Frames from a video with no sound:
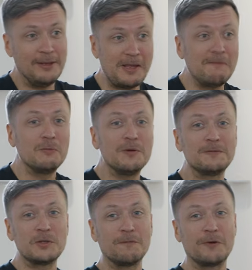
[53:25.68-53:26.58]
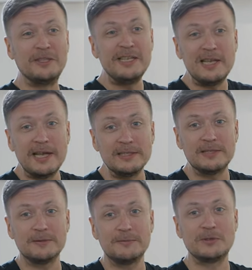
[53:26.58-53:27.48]
Even with sort of our delayed
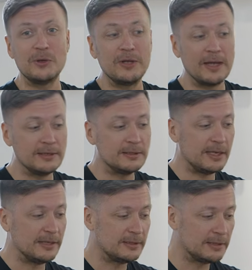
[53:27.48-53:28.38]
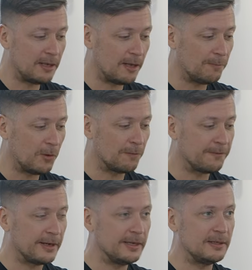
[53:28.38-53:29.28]
sync and all of
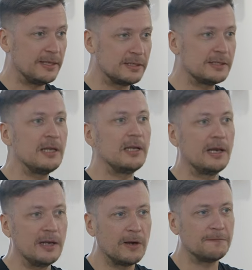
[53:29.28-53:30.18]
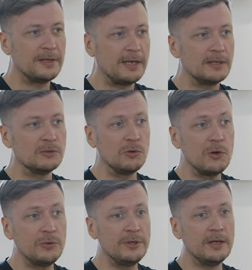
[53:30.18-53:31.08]
that, it's still a lot of data to
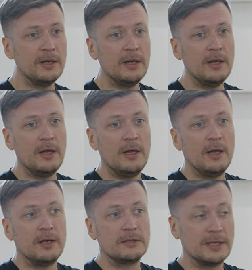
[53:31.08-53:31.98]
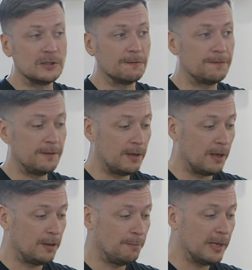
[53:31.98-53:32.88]
load, tons of
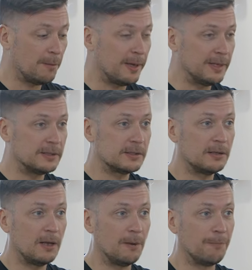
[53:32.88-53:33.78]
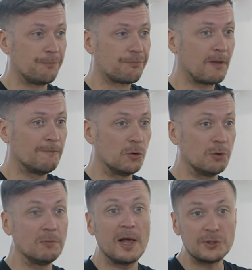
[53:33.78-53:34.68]
megabytes
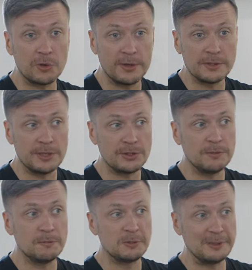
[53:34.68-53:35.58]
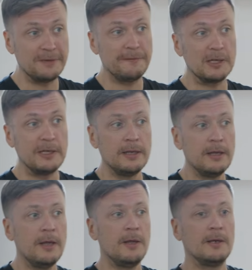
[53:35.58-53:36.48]
for large organization specifically.
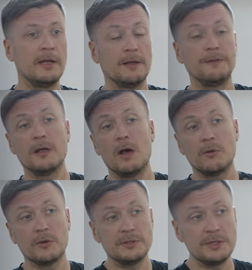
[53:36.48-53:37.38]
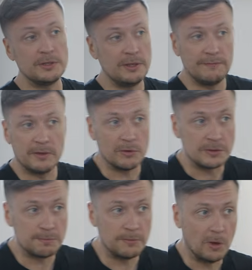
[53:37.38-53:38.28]
Like I think our organization, even though
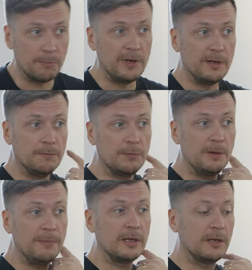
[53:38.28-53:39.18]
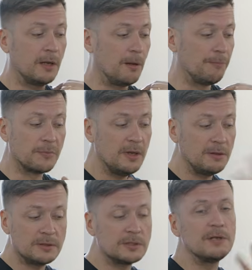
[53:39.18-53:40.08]
it's pretty big,
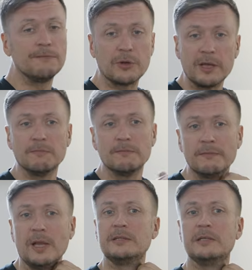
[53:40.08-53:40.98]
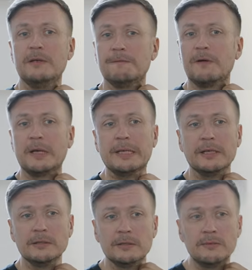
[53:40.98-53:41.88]
it's still working nicely and fine,
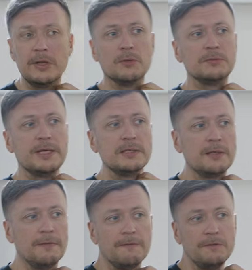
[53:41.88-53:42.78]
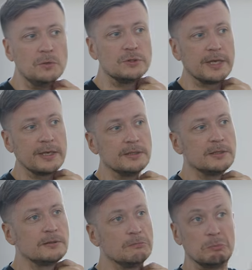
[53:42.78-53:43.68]
and takes a few
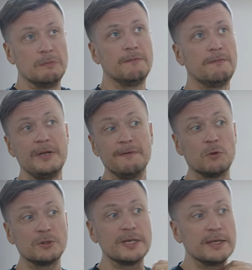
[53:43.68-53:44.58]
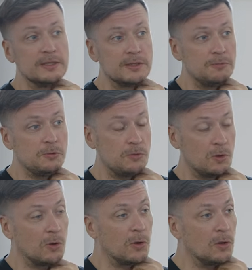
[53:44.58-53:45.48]
seconds, 3-4 seconds to
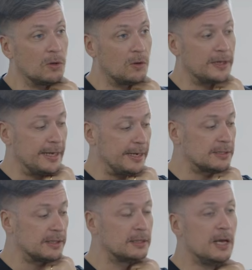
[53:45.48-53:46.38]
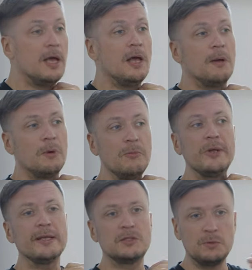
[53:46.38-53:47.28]
load all the data set. But when
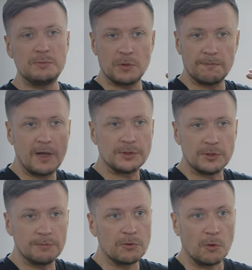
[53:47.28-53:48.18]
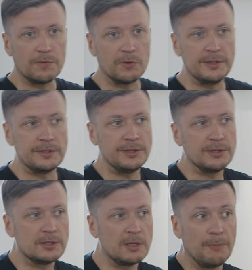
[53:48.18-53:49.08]
you get to sort of larger growth
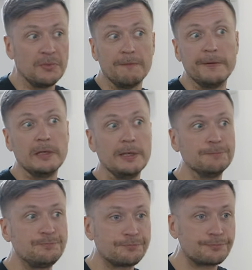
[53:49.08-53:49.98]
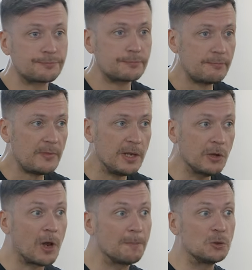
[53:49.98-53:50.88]
organizations, definitely
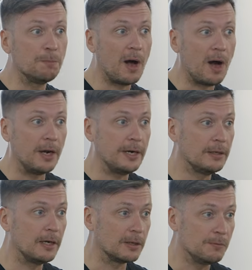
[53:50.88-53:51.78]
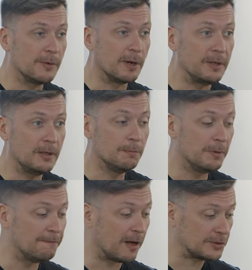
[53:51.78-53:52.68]
not up to par. Like we want to be
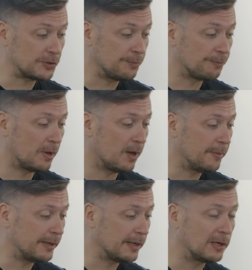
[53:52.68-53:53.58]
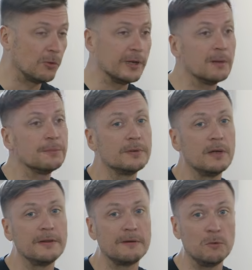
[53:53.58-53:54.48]
faster at loading up
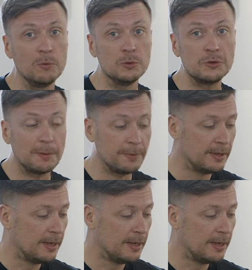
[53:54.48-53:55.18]
that full bootstrap.